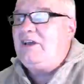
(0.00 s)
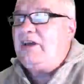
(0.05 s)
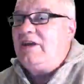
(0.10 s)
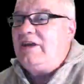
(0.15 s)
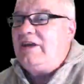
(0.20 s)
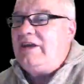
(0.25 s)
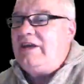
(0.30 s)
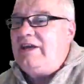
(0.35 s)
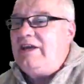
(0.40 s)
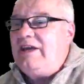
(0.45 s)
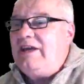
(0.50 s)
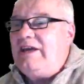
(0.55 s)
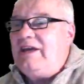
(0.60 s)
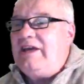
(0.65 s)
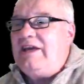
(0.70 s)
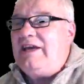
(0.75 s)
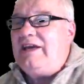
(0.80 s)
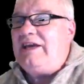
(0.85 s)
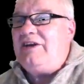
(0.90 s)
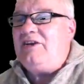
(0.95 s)
here,
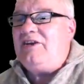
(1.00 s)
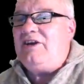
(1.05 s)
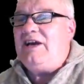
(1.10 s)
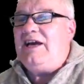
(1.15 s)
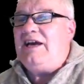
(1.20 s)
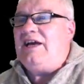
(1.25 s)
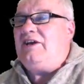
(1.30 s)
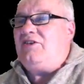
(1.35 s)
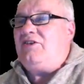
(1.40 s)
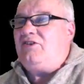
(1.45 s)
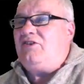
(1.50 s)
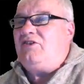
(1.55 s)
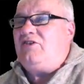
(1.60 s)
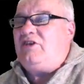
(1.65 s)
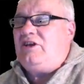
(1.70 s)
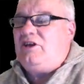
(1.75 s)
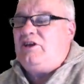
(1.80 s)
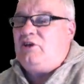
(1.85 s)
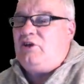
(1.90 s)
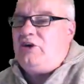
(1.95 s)
and
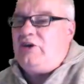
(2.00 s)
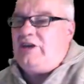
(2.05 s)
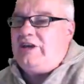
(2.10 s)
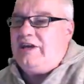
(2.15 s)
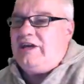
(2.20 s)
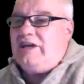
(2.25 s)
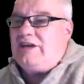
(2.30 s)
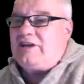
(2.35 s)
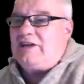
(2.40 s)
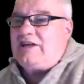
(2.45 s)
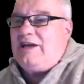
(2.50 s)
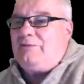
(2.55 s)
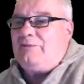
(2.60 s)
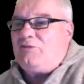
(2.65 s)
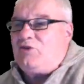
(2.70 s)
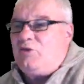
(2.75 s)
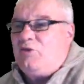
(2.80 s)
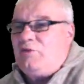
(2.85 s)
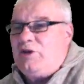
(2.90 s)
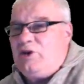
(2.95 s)
the learning
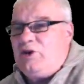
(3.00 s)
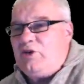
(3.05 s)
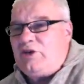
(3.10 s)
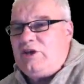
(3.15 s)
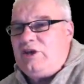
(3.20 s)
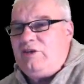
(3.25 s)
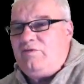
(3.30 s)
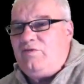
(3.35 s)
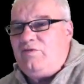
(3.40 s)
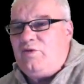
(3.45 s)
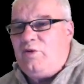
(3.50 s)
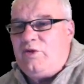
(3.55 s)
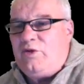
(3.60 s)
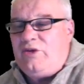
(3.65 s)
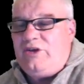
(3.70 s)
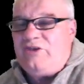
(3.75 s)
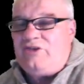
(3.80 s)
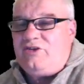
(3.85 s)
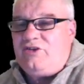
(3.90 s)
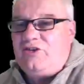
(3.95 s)
outcomes that we're looking for.
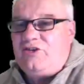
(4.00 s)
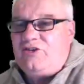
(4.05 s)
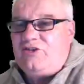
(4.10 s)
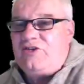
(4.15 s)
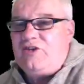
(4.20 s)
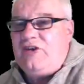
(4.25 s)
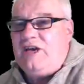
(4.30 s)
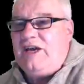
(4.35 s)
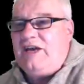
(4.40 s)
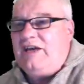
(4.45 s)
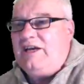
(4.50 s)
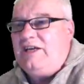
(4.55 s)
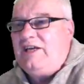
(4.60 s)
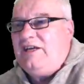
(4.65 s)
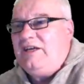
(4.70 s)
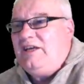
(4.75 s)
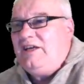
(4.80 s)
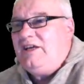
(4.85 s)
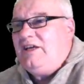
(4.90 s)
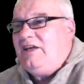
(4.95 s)
This is
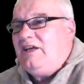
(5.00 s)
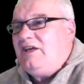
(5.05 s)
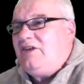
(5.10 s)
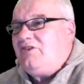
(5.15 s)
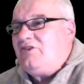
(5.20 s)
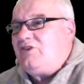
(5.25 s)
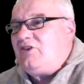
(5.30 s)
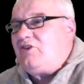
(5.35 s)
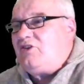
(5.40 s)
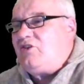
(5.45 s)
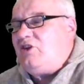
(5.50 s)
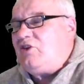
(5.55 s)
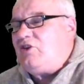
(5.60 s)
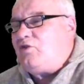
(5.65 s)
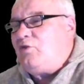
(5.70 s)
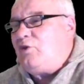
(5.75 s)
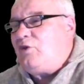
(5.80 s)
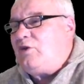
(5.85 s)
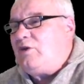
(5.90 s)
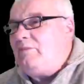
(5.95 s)

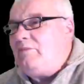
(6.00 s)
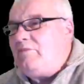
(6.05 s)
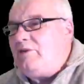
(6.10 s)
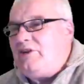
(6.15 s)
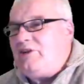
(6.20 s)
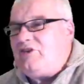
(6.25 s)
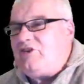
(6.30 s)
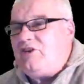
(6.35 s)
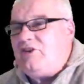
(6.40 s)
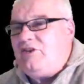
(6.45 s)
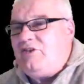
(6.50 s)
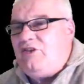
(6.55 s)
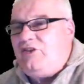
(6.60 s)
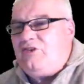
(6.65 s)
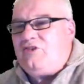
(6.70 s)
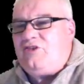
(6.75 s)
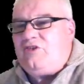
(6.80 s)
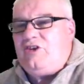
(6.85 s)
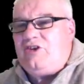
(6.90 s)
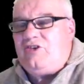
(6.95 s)
successful completion of
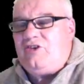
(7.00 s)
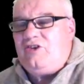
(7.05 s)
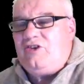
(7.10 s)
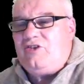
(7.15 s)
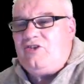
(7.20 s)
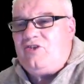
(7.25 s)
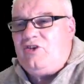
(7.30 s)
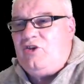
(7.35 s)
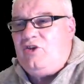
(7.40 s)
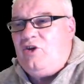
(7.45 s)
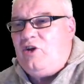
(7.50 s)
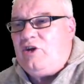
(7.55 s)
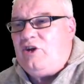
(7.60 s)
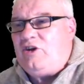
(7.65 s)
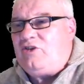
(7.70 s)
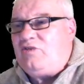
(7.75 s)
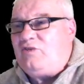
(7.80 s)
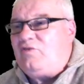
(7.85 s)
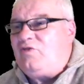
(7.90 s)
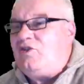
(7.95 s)
this session is a
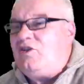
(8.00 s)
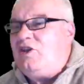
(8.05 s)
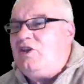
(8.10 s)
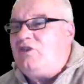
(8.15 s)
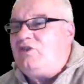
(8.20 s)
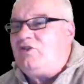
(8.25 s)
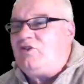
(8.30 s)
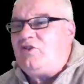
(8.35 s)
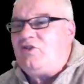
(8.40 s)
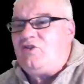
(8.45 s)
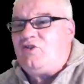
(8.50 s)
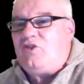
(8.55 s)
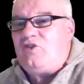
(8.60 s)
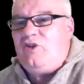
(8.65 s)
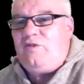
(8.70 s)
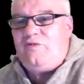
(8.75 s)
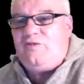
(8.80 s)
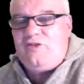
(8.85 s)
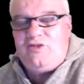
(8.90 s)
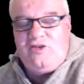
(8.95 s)
knowledge of TINS and
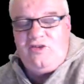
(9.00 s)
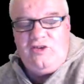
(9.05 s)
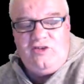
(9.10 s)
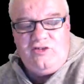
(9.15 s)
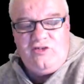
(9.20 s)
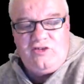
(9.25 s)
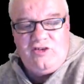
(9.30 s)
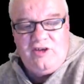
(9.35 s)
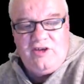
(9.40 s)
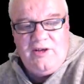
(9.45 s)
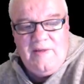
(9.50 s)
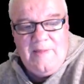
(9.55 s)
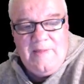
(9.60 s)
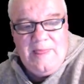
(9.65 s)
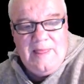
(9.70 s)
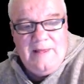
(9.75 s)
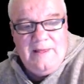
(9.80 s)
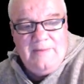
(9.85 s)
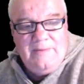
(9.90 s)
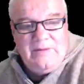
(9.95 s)
surfaces,
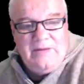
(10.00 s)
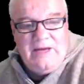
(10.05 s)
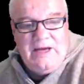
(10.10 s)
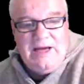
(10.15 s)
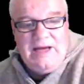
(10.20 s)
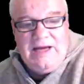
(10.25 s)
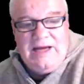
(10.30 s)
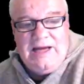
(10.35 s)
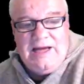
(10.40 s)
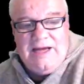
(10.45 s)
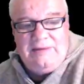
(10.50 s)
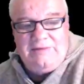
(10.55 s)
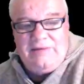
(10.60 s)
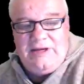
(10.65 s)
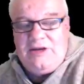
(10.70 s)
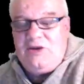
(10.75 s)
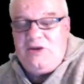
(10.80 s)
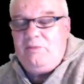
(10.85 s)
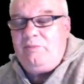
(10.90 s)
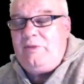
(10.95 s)

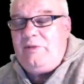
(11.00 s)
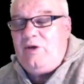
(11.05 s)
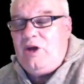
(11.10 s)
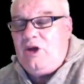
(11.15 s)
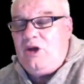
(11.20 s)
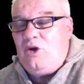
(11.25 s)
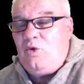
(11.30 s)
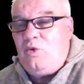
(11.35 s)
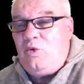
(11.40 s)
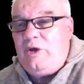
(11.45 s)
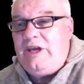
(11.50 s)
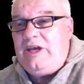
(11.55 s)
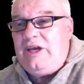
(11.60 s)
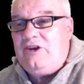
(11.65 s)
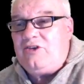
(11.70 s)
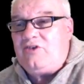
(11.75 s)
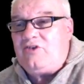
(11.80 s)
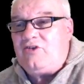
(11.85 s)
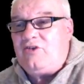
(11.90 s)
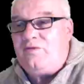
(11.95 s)
and an
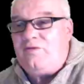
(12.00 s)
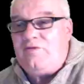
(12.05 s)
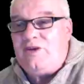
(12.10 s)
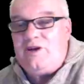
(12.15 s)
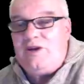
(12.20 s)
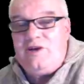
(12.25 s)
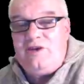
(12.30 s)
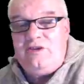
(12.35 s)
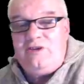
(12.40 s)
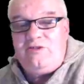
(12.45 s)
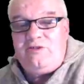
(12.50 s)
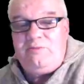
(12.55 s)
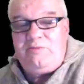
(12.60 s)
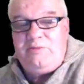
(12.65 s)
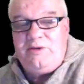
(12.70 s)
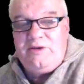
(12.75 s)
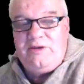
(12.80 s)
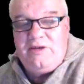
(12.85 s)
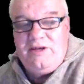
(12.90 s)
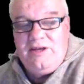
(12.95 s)
awareness of Lisp.
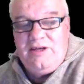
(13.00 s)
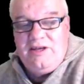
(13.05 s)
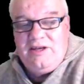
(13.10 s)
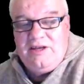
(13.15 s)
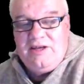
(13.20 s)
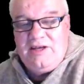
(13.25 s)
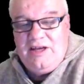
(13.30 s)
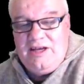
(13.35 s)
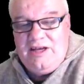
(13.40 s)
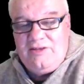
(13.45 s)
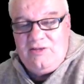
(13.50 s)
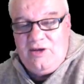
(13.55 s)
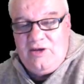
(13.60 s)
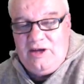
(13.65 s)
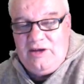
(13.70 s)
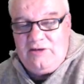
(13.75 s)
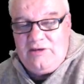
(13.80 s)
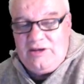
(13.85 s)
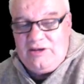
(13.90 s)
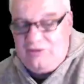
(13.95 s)

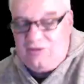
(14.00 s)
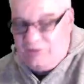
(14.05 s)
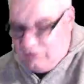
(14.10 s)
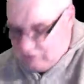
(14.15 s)
No, that's